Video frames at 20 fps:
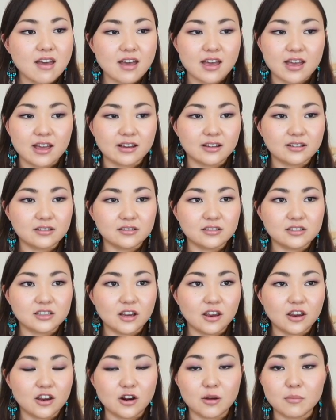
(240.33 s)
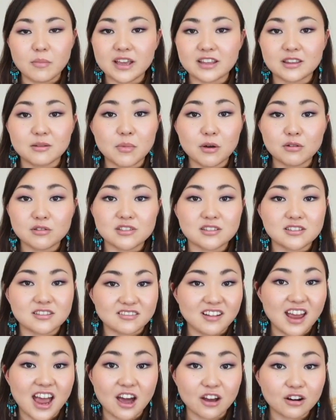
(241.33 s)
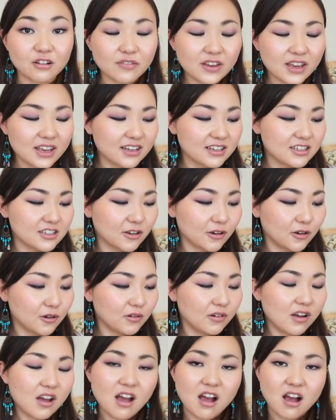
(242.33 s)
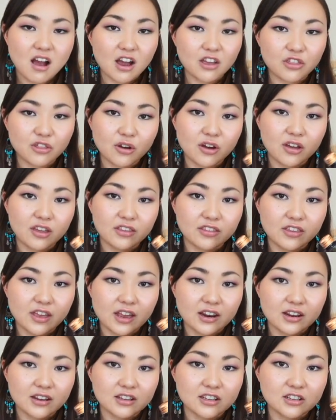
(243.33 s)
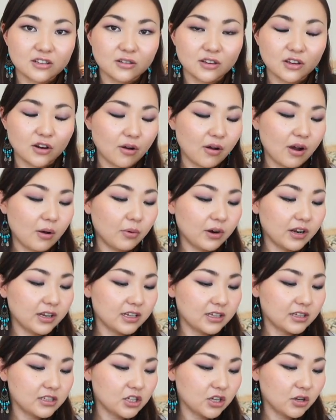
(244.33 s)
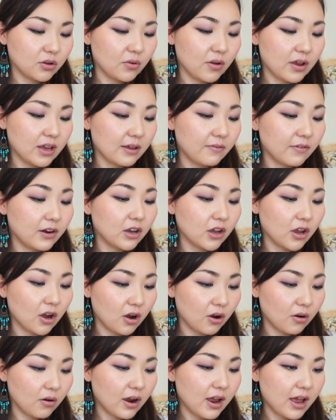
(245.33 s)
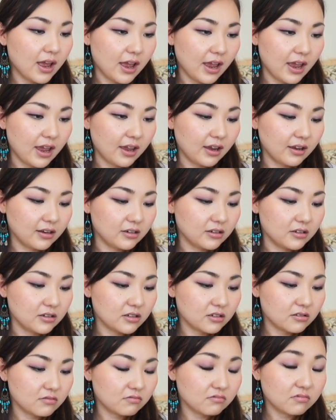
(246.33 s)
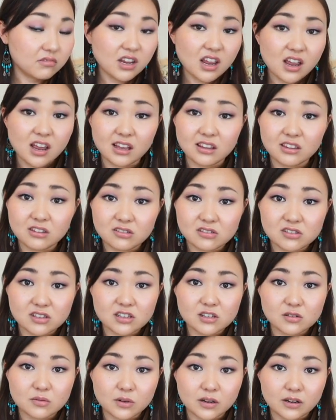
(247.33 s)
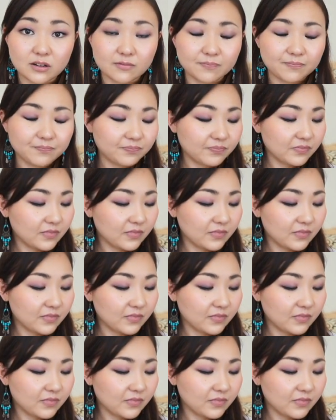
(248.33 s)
and, you know, make the most out of it. So I thought that you know, I wanted to give it a go and yeah, use this one.